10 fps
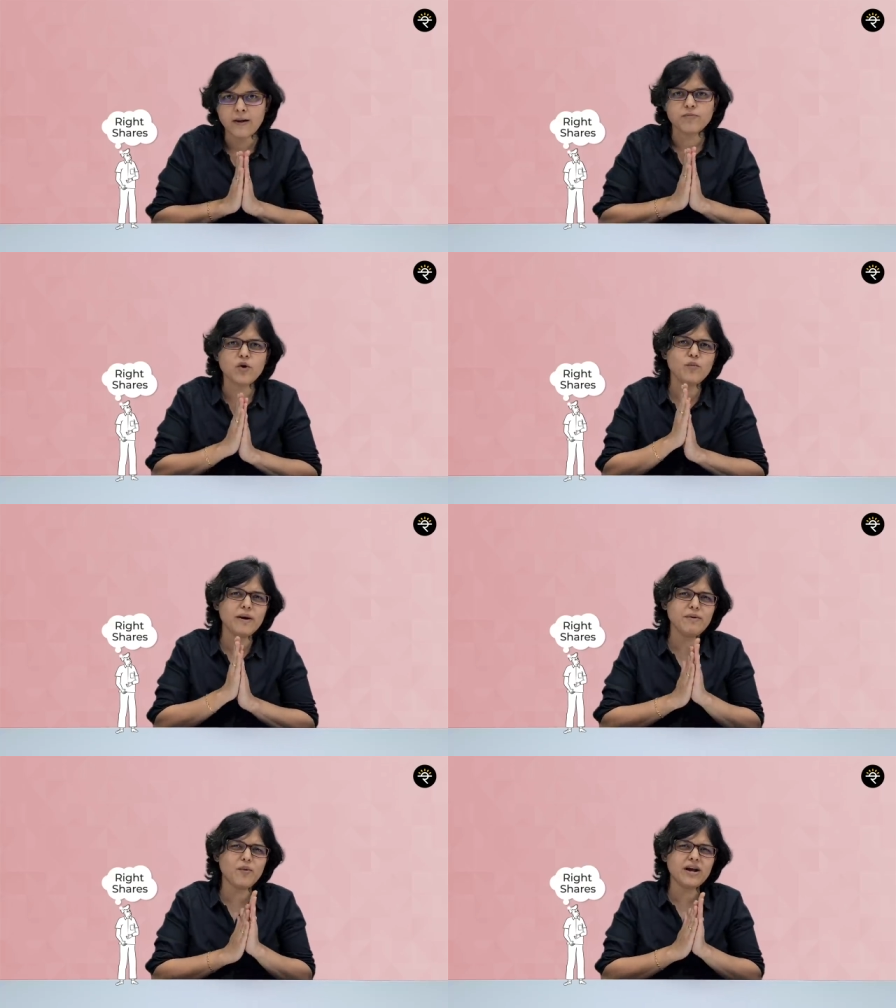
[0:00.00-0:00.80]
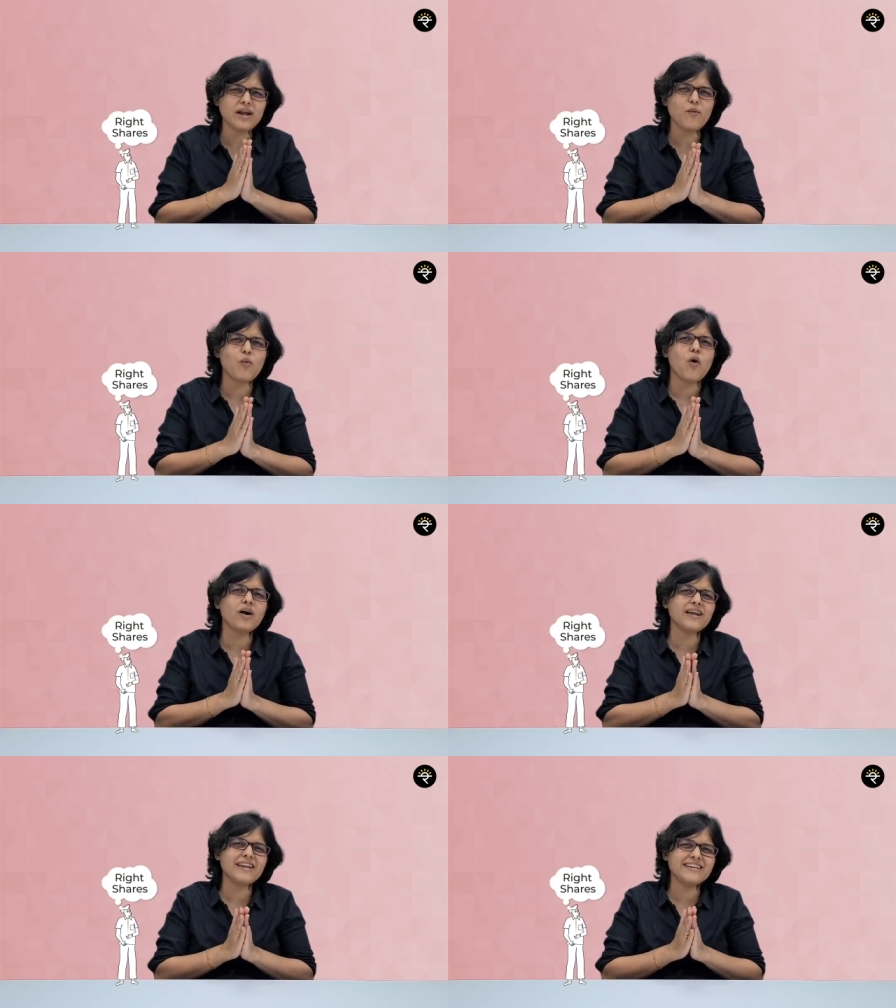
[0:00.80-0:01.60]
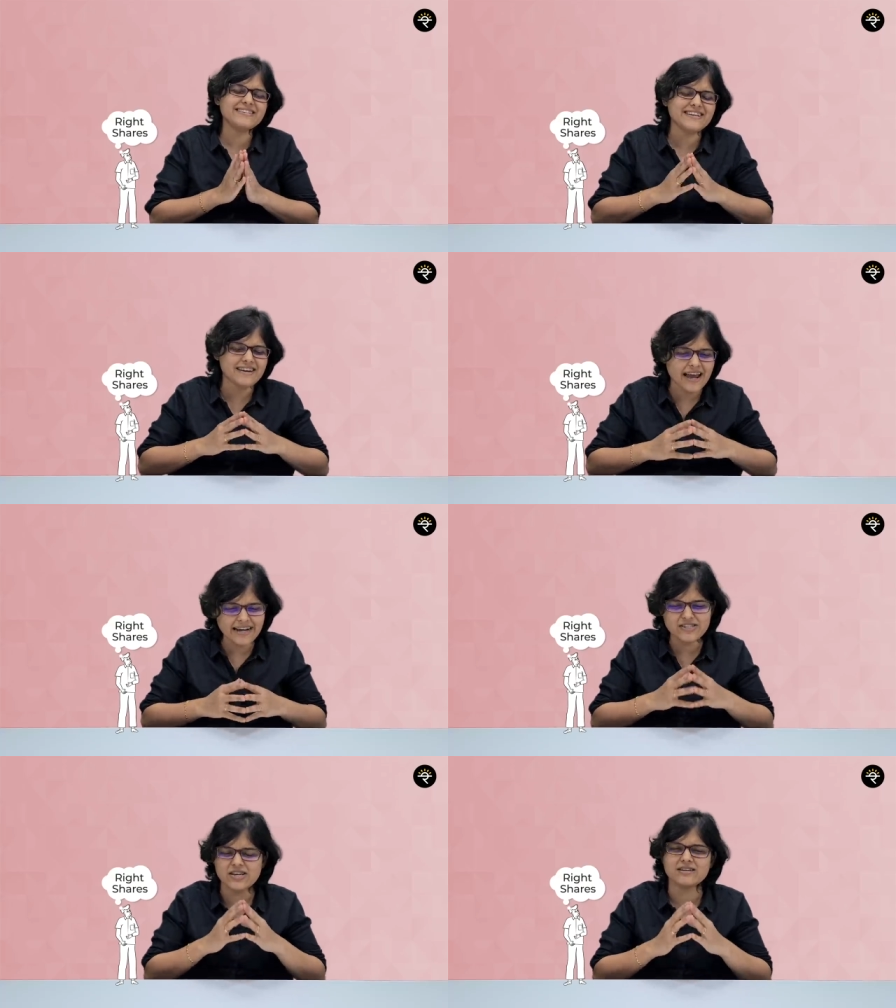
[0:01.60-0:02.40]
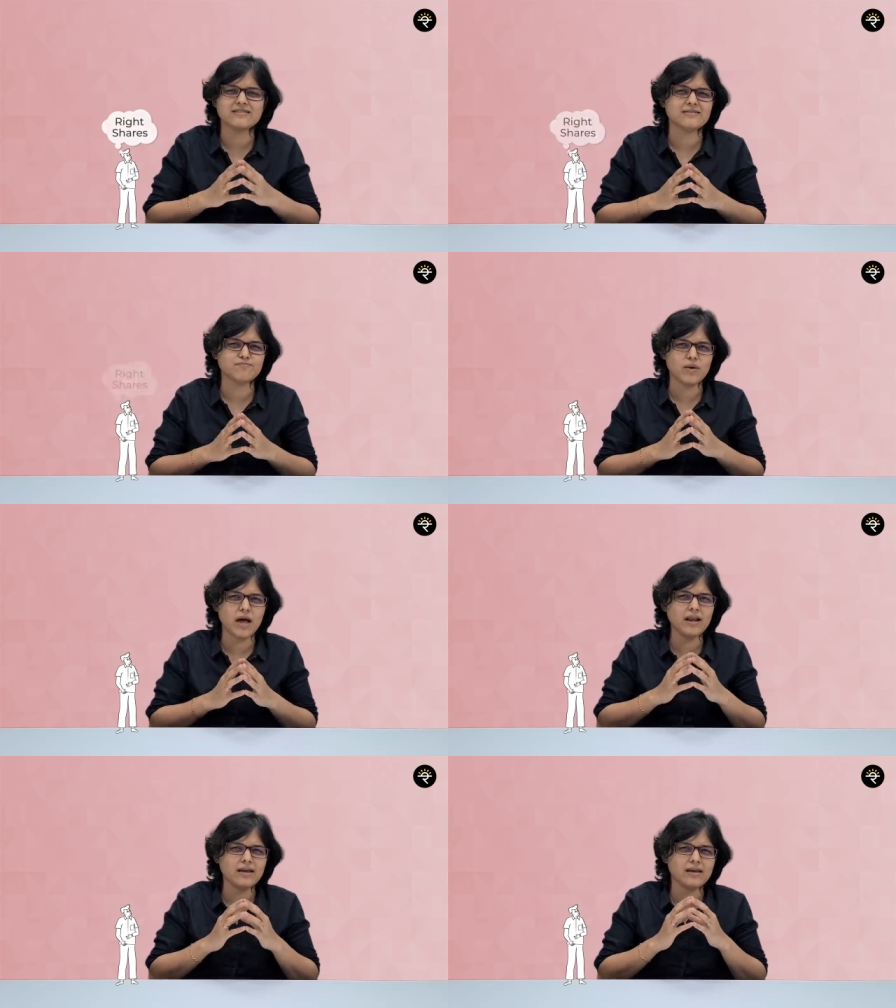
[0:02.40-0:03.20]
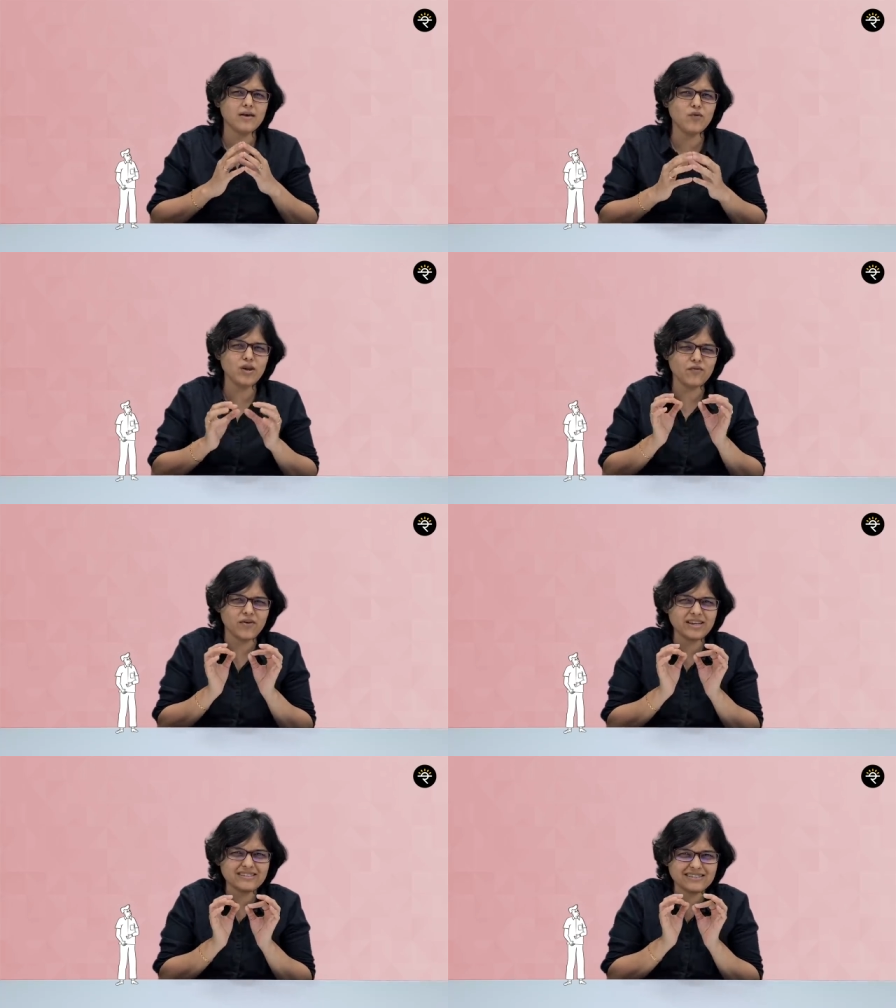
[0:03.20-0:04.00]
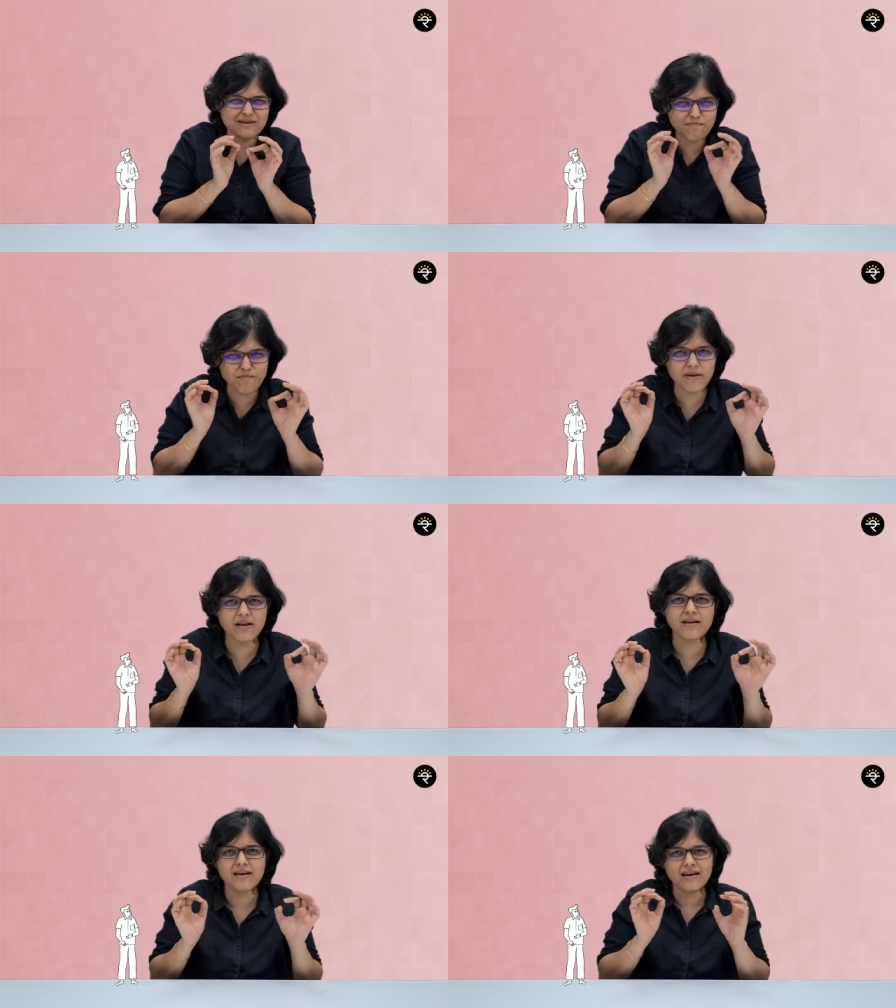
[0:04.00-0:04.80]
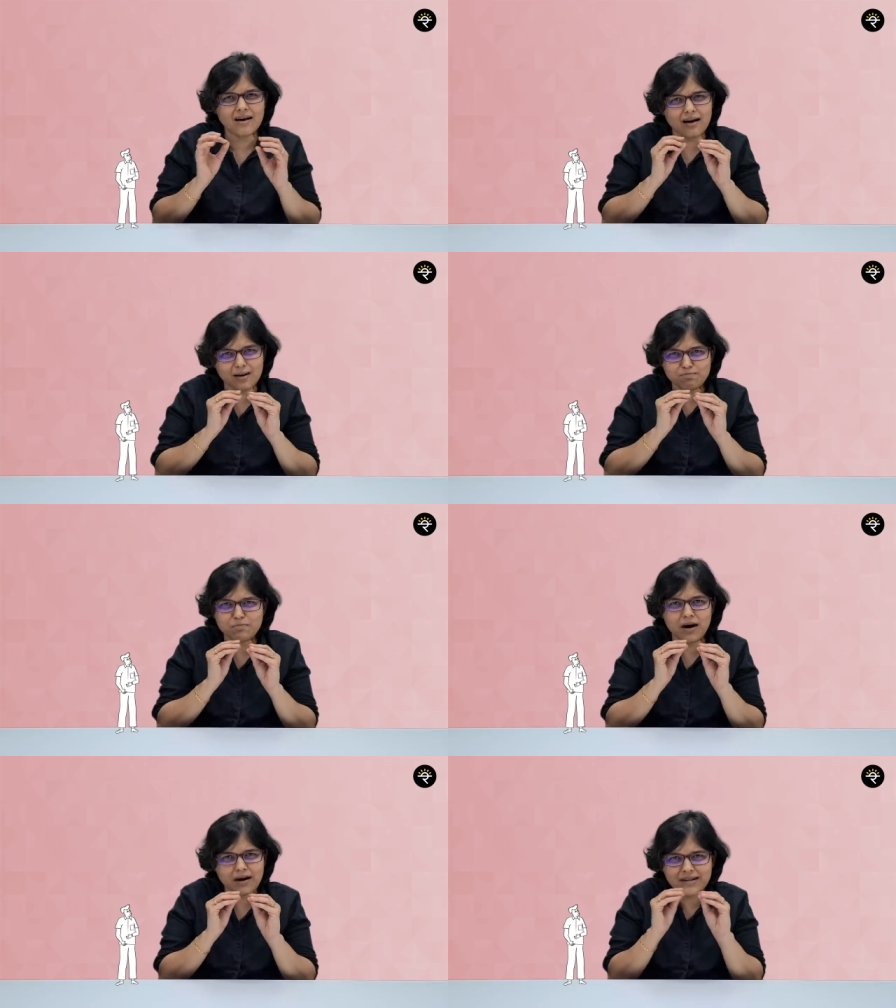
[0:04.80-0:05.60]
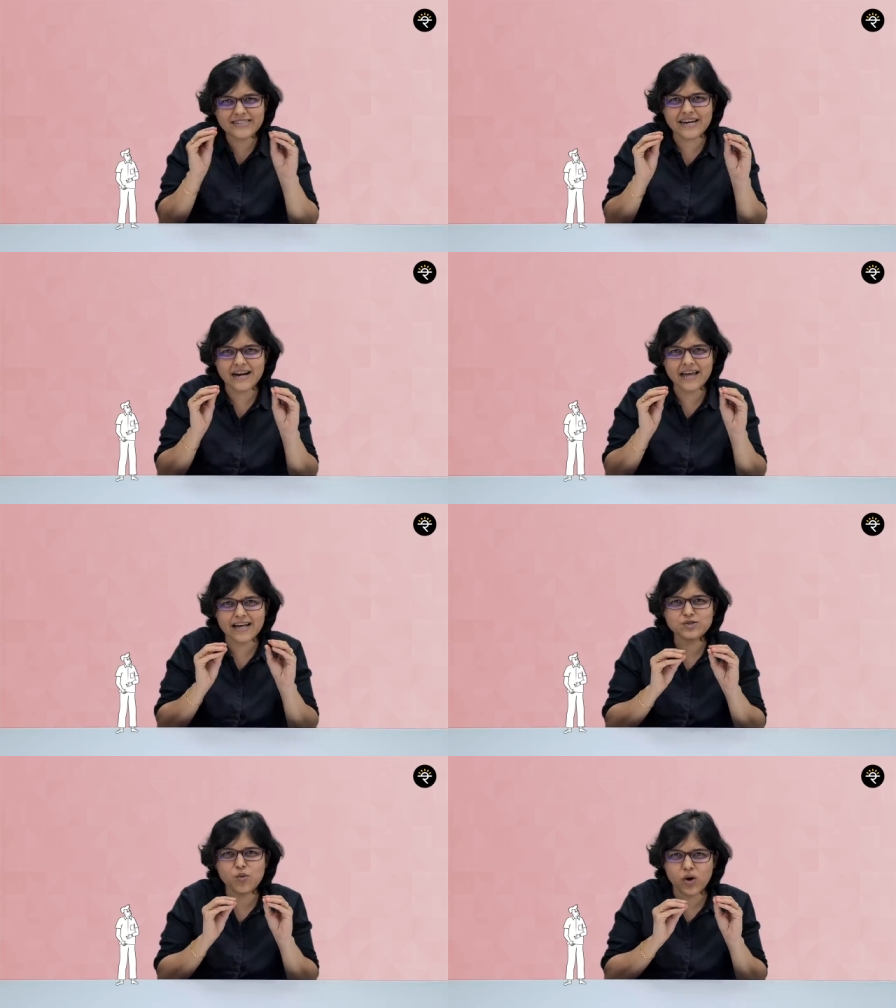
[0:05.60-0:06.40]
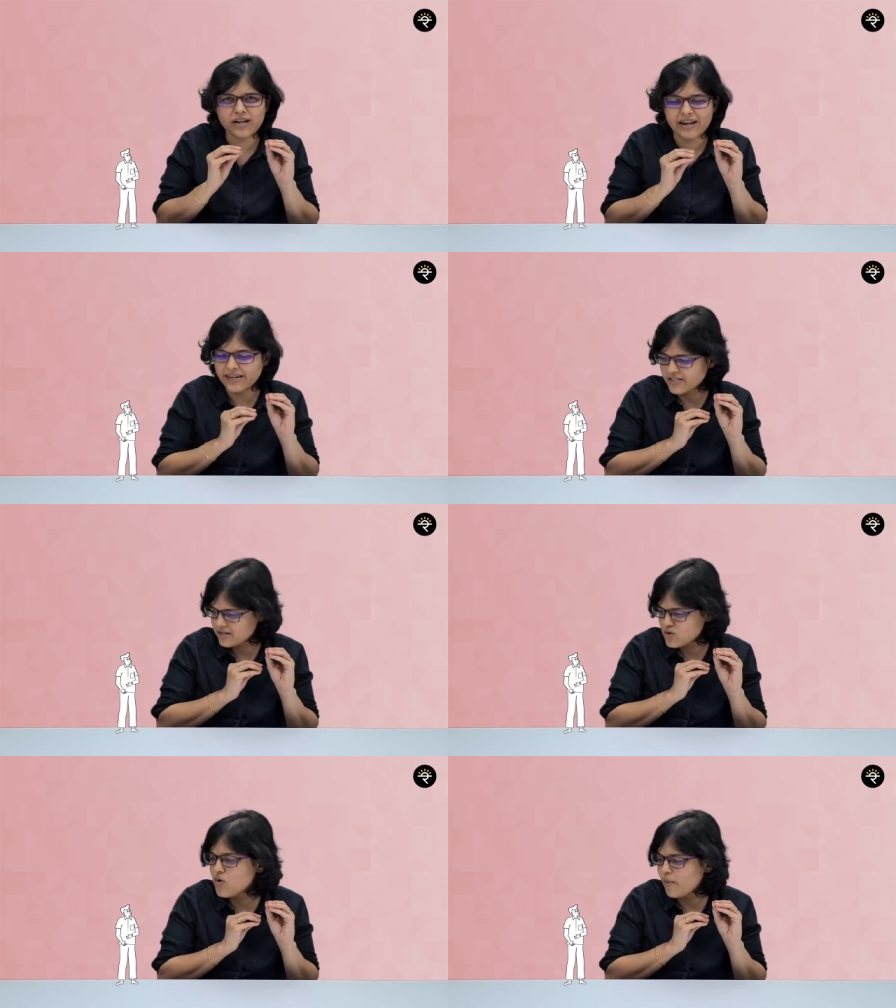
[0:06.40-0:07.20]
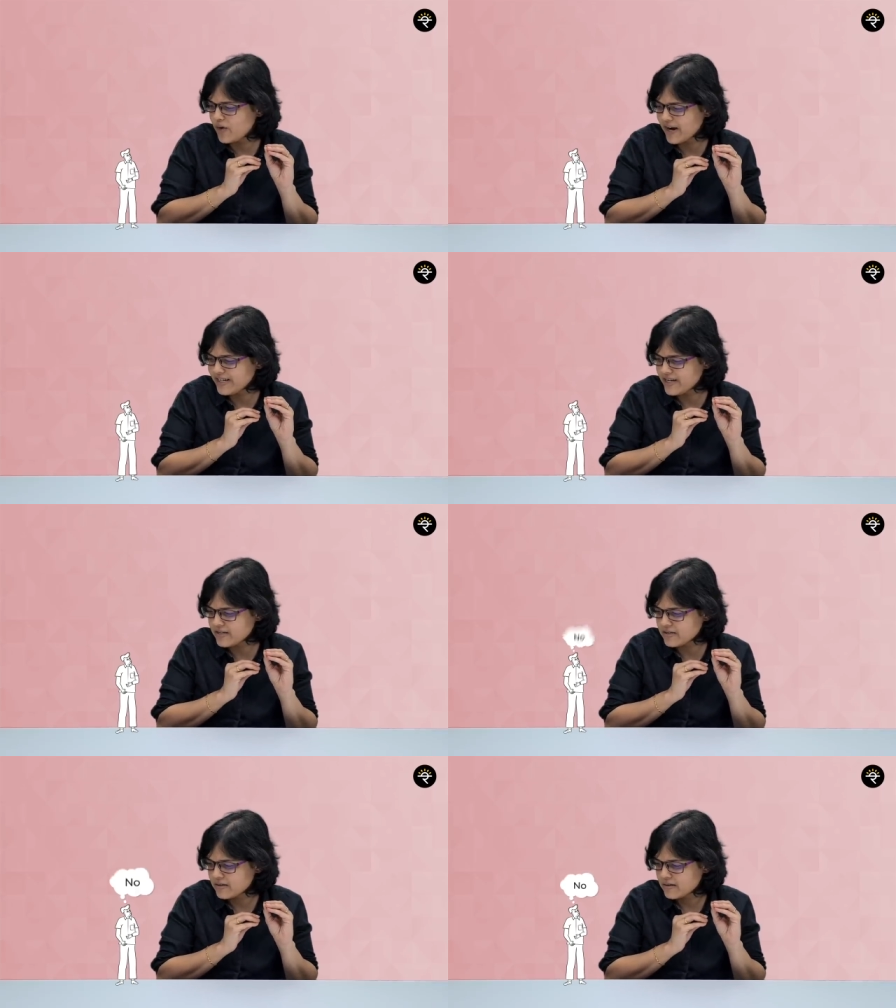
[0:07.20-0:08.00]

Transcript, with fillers: Now you might be wondering, what are these rights shares? I'll give you a very simple understanding as to what are rights shares. You know about rights shares?